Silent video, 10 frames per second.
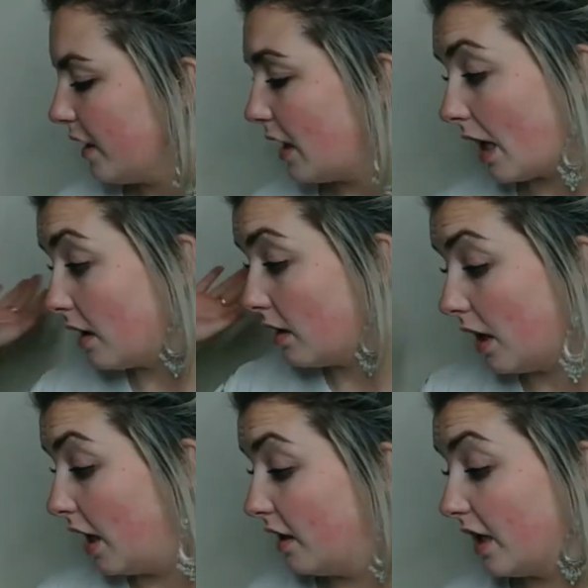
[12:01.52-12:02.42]
Yeah,
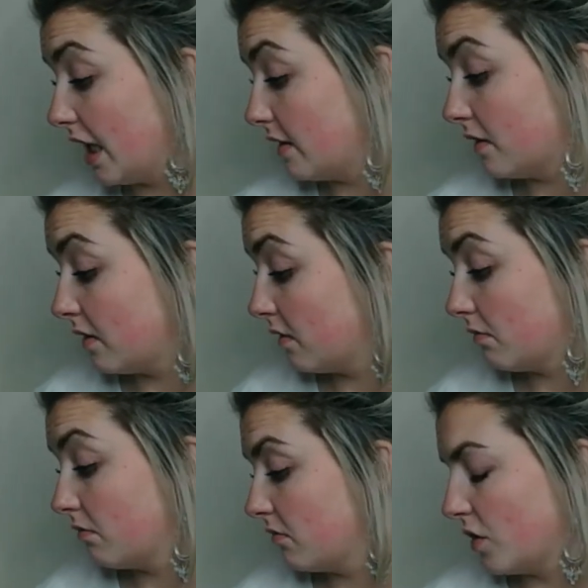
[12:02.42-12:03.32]
and that's
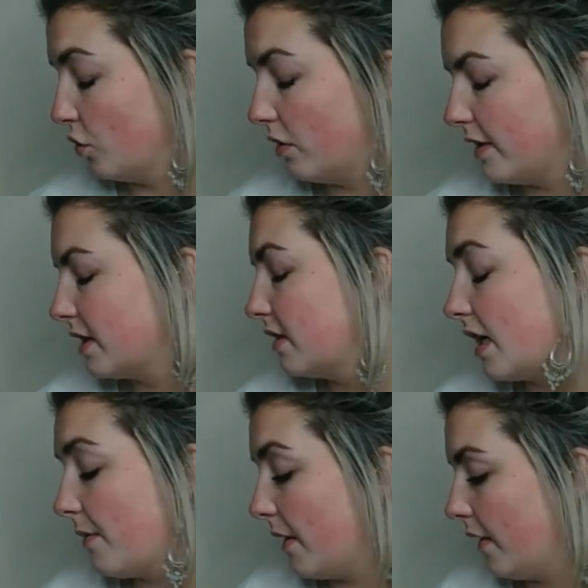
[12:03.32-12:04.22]
all there is to
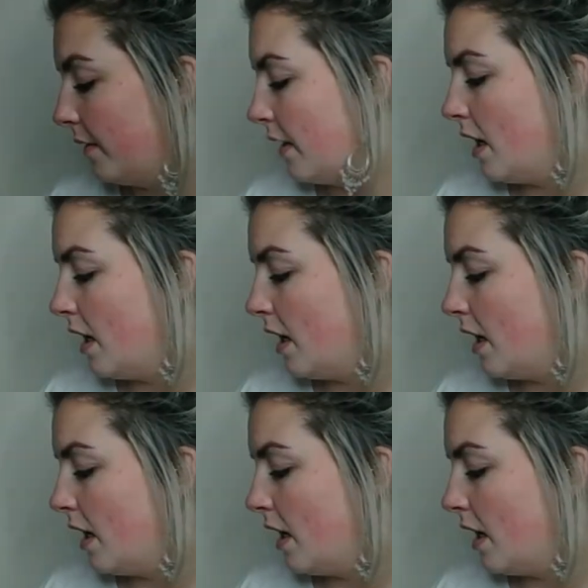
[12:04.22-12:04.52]
say about it.